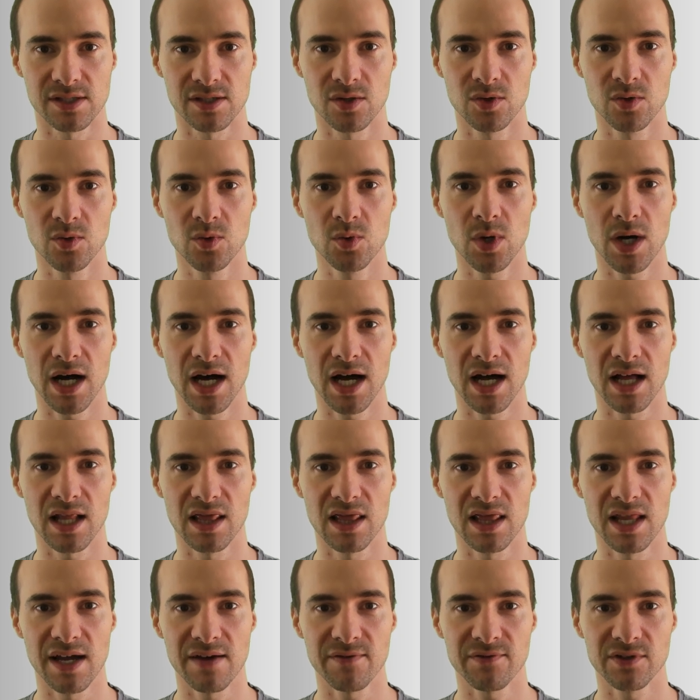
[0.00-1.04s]
who are
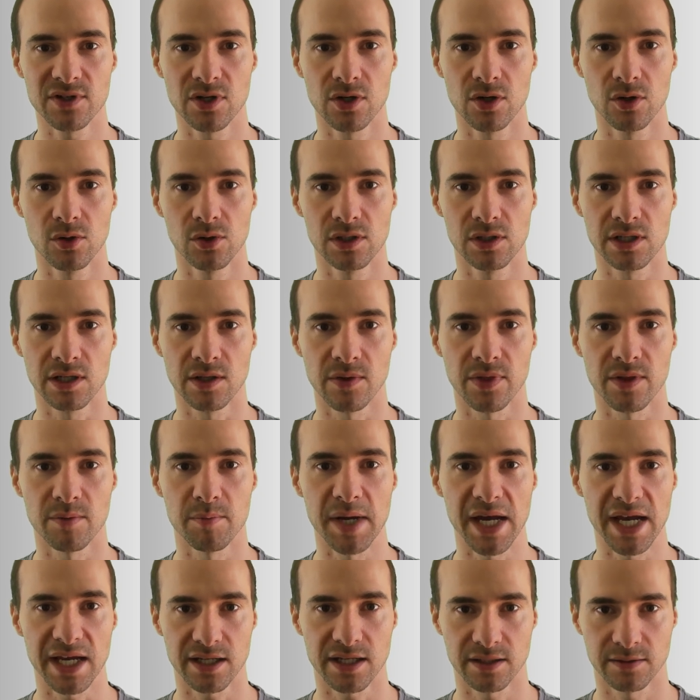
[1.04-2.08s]
left holding the
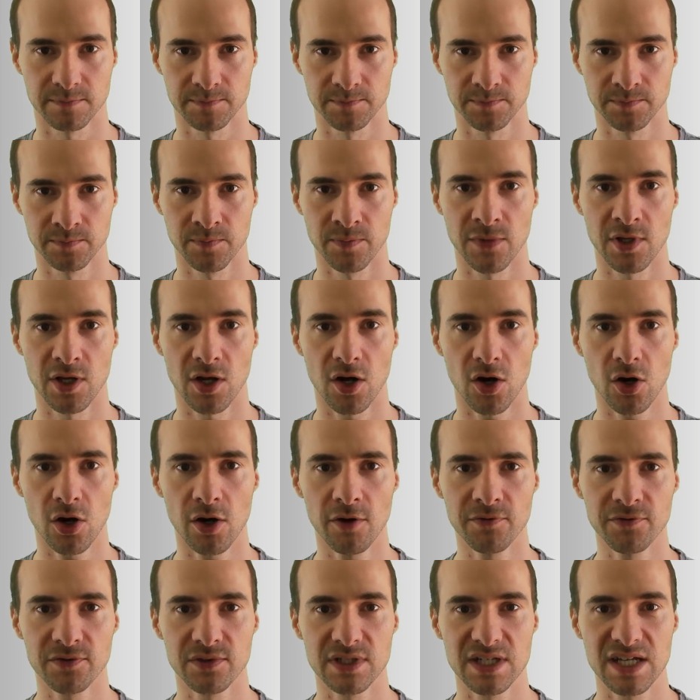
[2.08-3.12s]
bag.
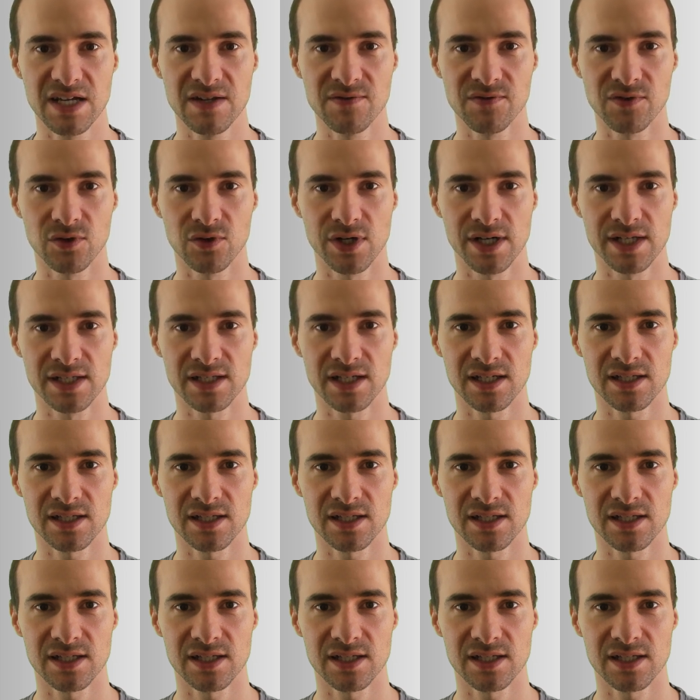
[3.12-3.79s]
Often influencers